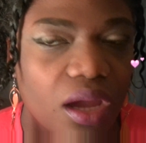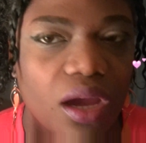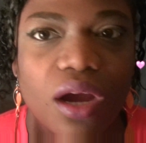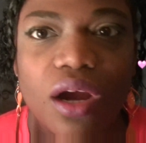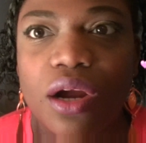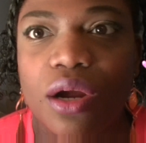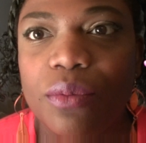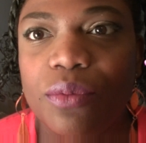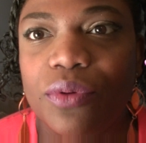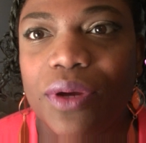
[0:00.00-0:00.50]

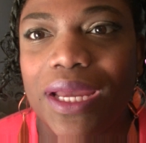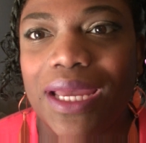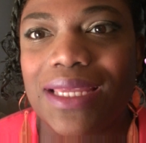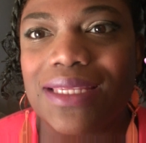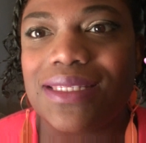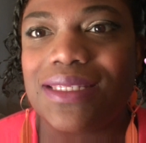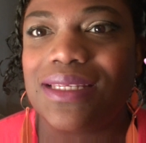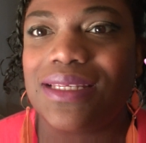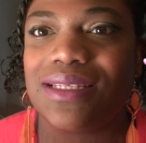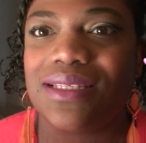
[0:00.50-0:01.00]
Herbal
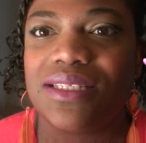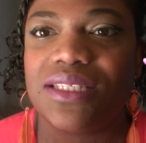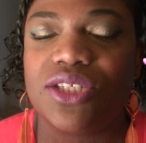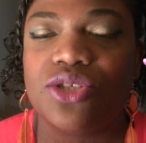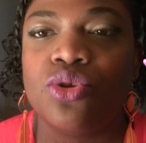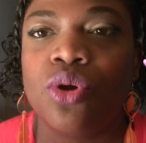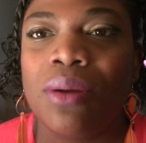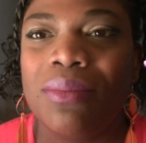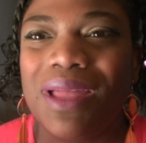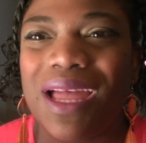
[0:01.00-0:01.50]
Essence.
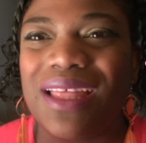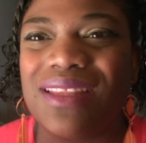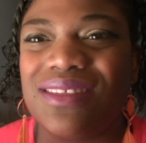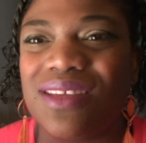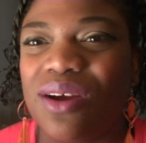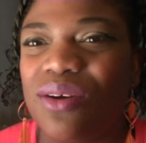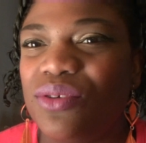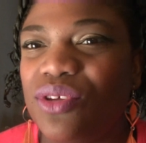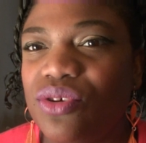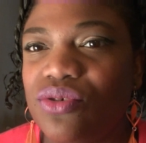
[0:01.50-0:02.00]
Normally I
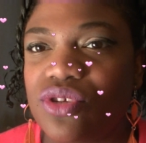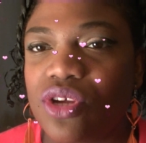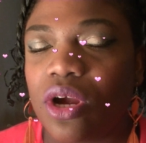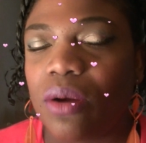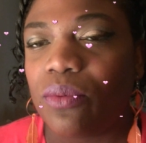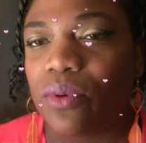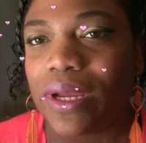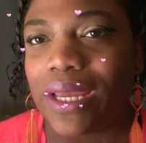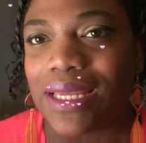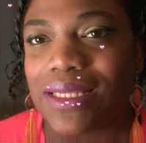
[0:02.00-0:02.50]
don't use
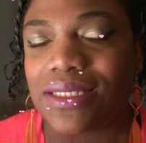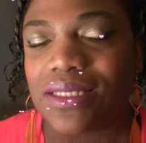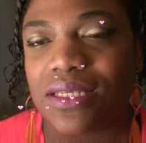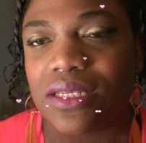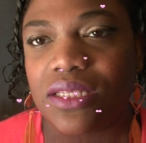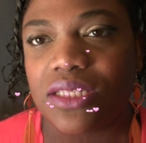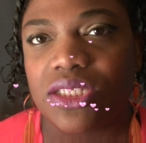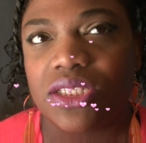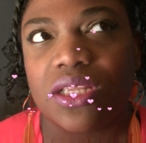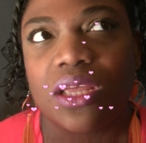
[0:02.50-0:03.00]
Herbal
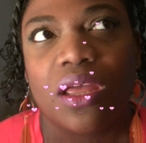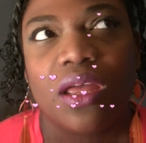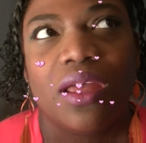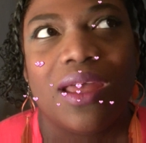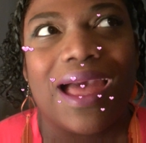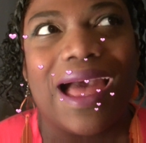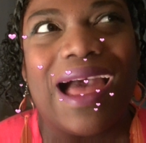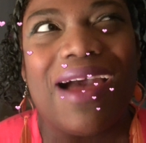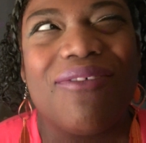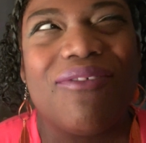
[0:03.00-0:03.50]
Essence.
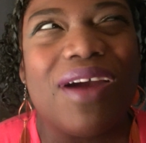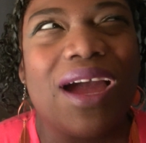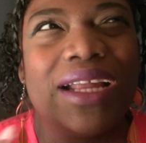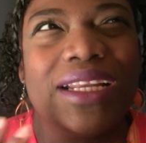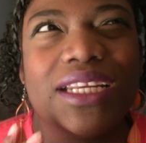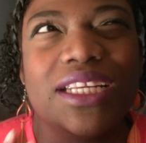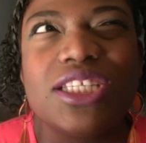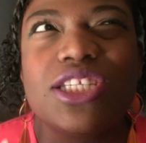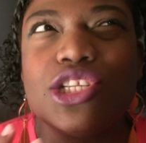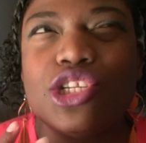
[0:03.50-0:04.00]
I find
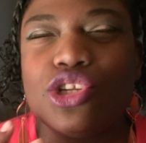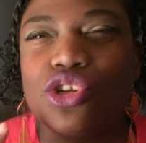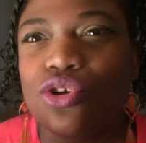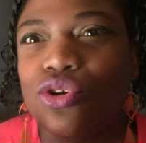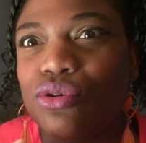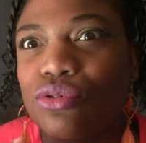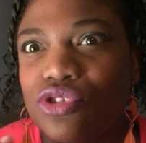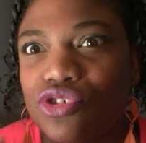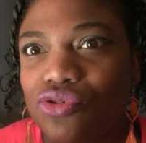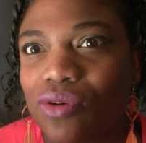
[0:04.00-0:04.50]
it's a
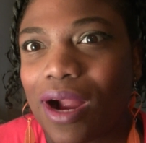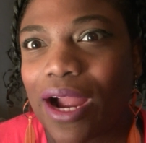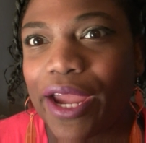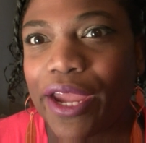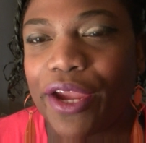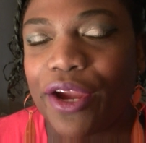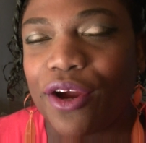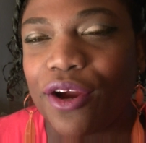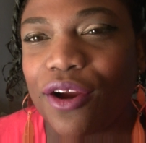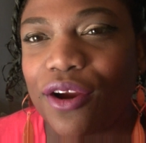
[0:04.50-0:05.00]
little
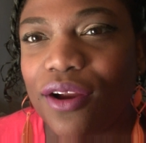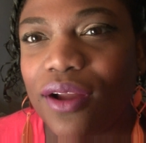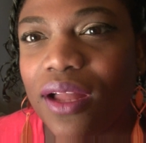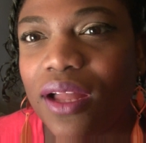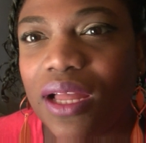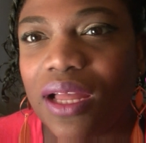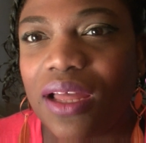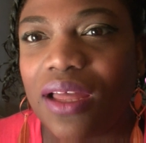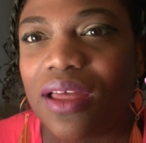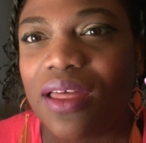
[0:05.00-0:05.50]
drier
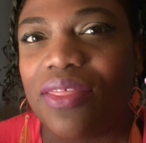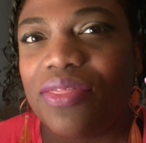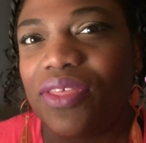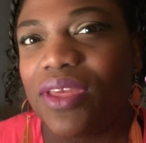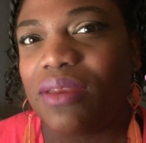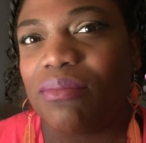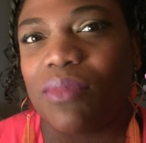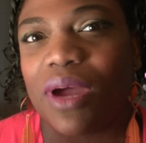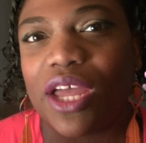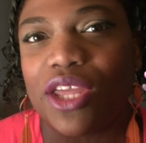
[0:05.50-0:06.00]

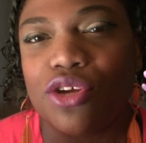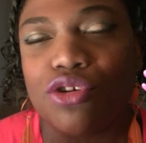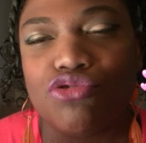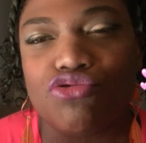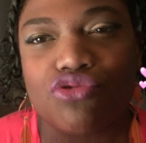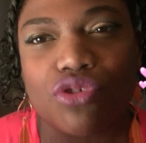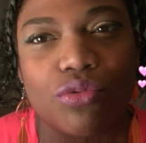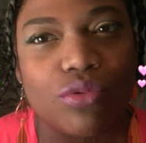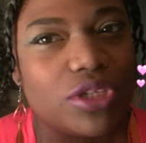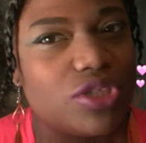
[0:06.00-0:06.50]
than my
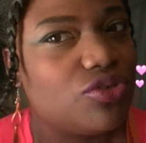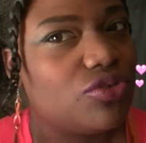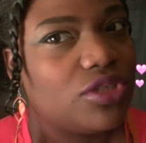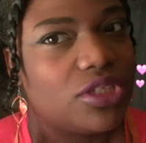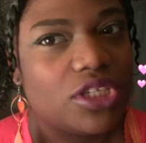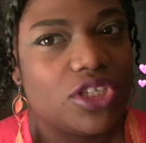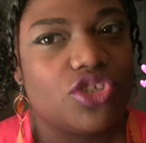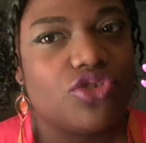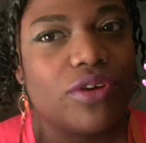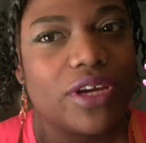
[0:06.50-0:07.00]
usual, which is
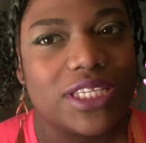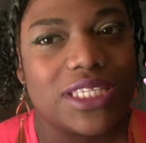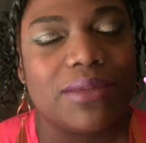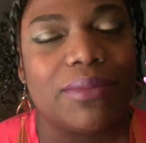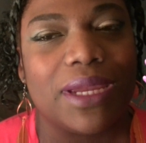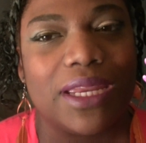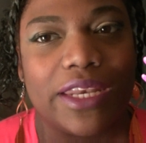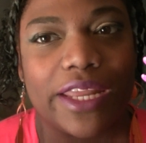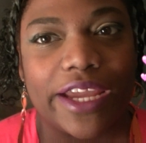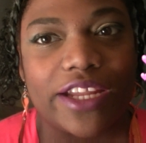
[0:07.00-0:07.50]
the
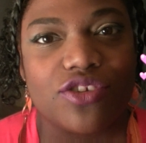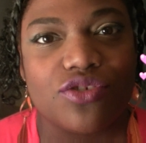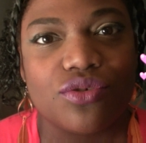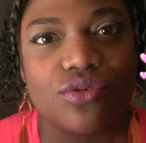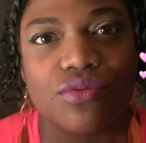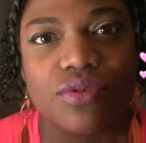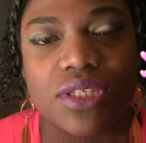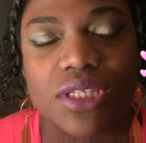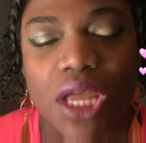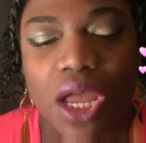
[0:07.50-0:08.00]
Tresemme
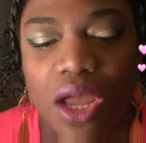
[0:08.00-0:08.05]
Naturals